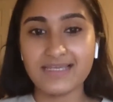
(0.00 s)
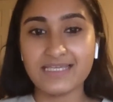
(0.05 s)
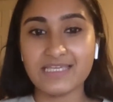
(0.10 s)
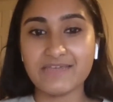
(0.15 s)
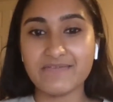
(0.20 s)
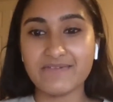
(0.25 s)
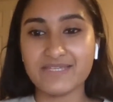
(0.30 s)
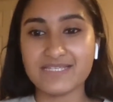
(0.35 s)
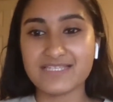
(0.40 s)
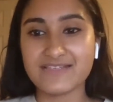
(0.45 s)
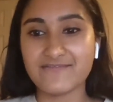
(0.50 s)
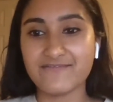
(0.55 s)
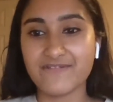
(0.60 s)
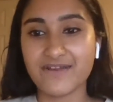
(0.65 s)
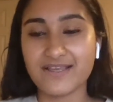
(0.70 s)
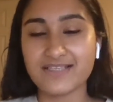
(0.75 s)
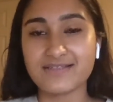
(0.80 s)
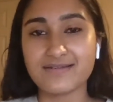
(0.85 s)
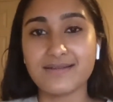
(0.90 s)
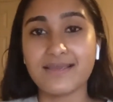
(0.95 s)
giving us
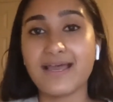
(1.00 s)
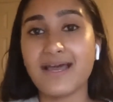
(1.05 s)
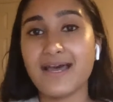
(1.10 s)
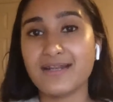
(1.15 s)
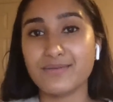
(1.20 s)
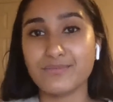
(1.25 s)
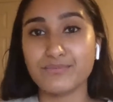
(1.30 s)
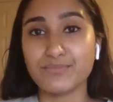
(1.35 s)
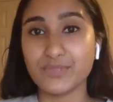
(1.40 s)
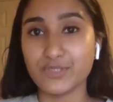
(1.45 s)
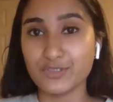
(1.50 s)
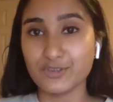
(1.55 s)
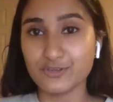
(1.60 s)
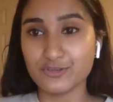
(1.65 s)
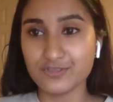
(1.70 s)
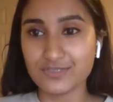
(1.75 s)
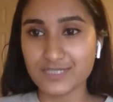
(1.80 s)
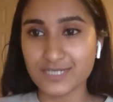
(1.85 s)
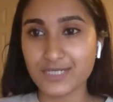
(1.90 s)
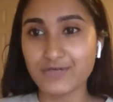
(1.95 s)
advice on how to
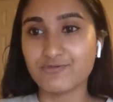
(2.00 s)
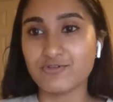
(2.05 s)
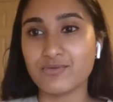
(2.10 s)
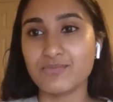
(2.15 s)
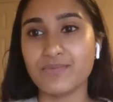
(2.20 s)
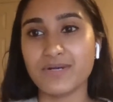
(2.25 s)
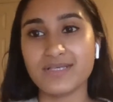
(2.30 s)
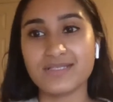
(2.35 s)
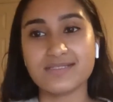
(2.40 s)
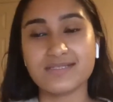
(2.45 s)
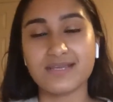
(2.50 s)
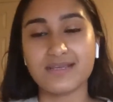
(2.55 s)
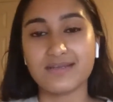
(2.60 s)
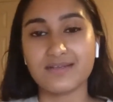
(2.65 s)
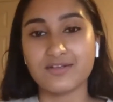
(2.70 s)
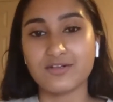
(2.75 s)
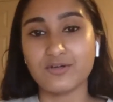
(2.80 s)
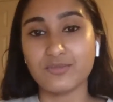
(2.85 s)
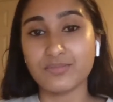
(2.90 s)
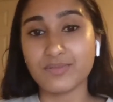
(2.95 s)
build a robust
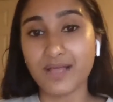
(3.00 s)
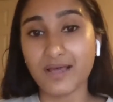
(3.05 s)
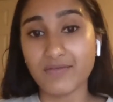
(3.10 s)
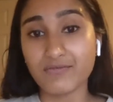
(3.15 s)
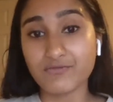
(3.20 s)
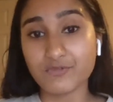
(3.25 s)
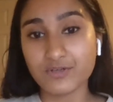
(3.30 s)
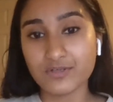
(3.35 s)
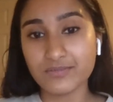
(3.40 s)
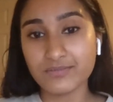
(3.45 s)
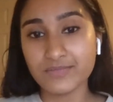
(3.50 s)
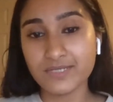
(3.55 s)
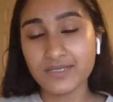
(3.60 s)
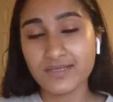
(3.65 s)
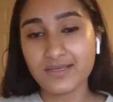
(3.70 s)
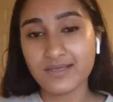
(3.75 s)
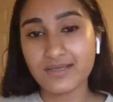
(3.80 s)
technical platform.